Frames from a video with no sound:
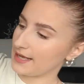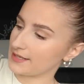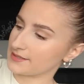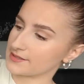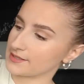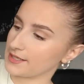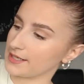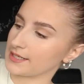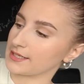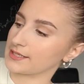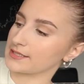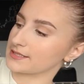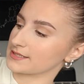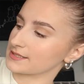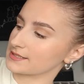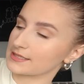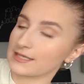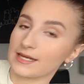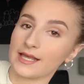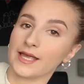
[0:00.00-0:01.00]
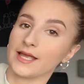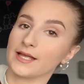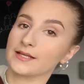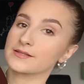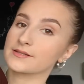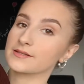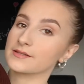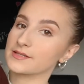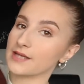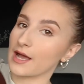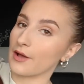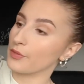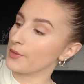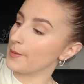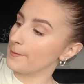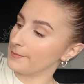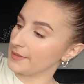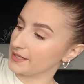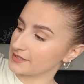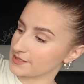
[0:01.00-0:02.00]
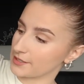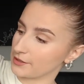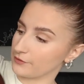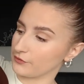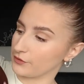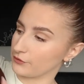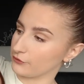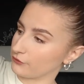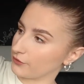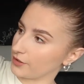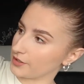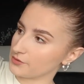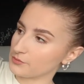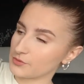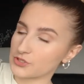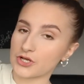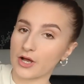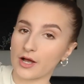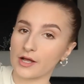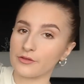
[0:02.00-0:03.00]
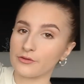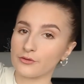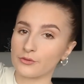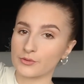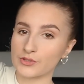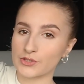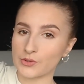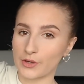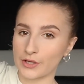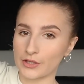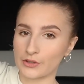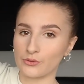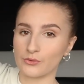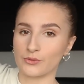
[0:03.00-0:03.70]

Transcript: Has like a slit down the middle of the front, which I thought was quite